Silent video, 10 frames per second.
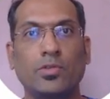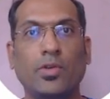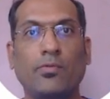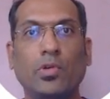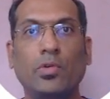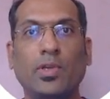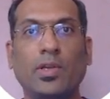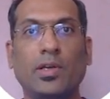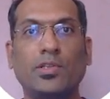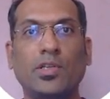So if you look
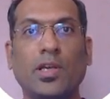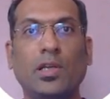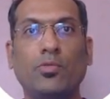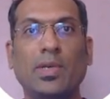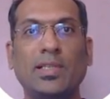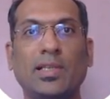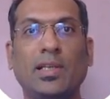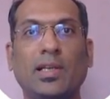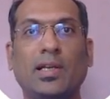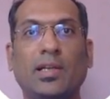here, GLU
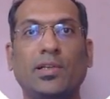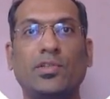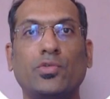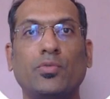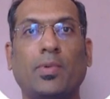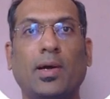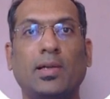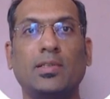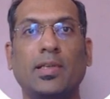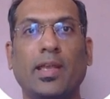basically contains two
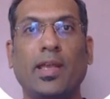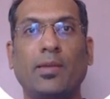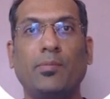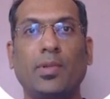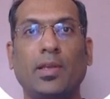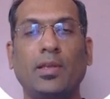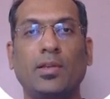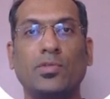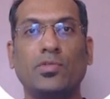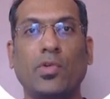parts, A and B.
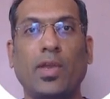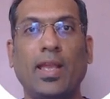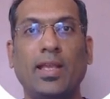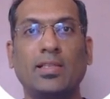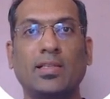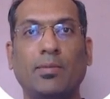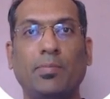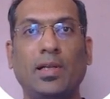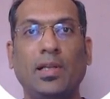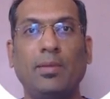So A is
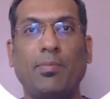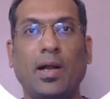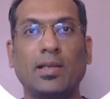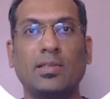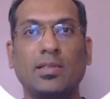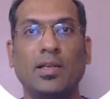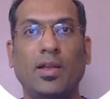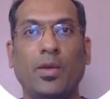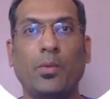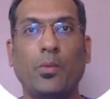completely passed
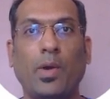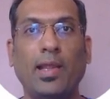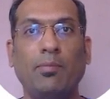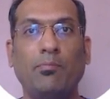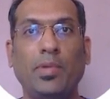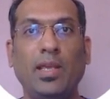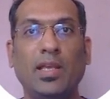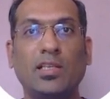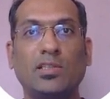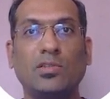while
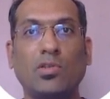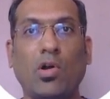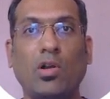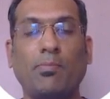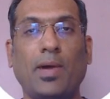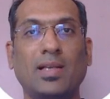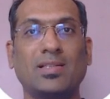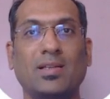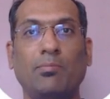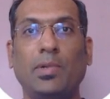B is not
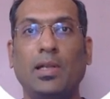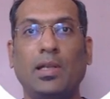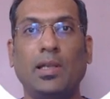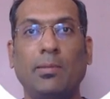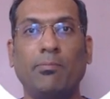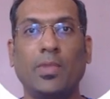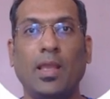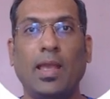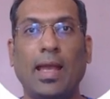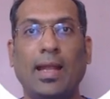passed completely,
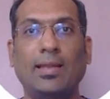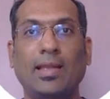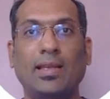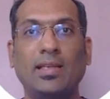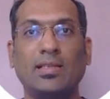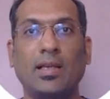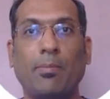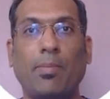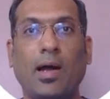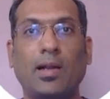and there is
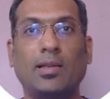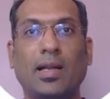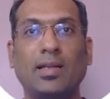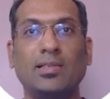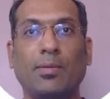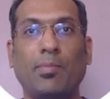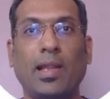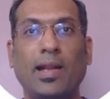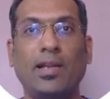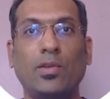a part that is
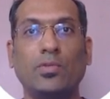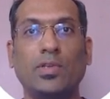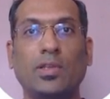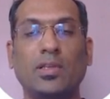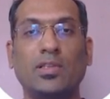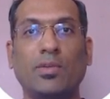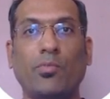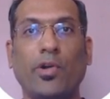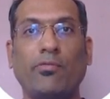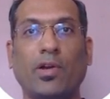applied using the
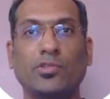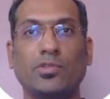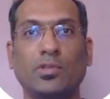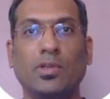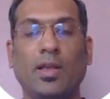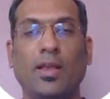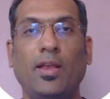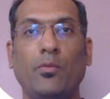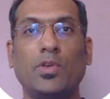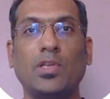sigmoid function
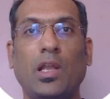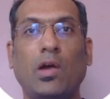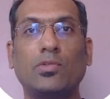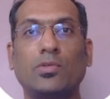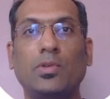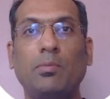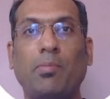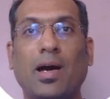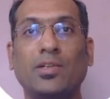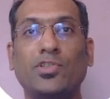which allows only
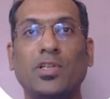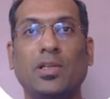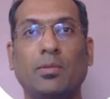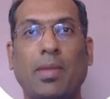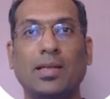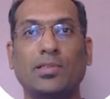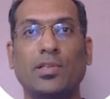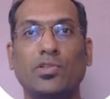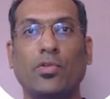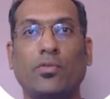partial
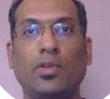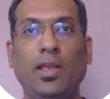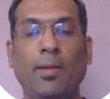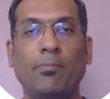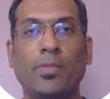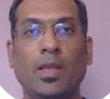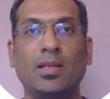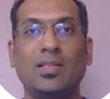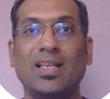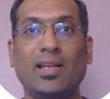passage of the
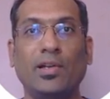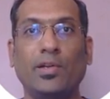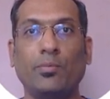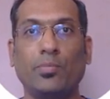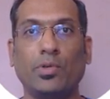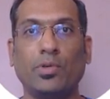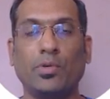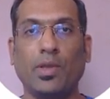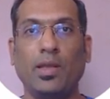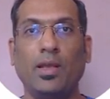second input.
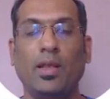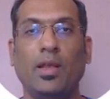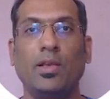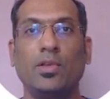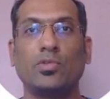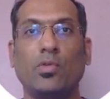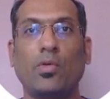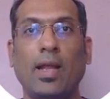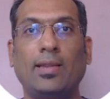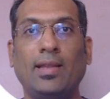Okay,
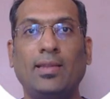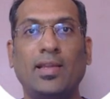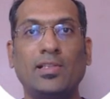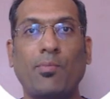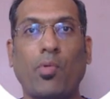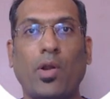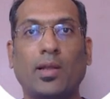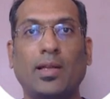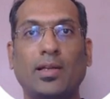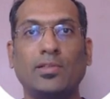so and then there is a
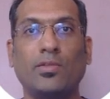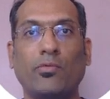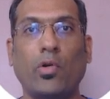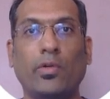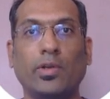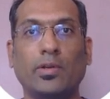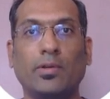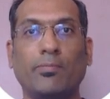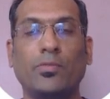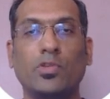product that is involved here.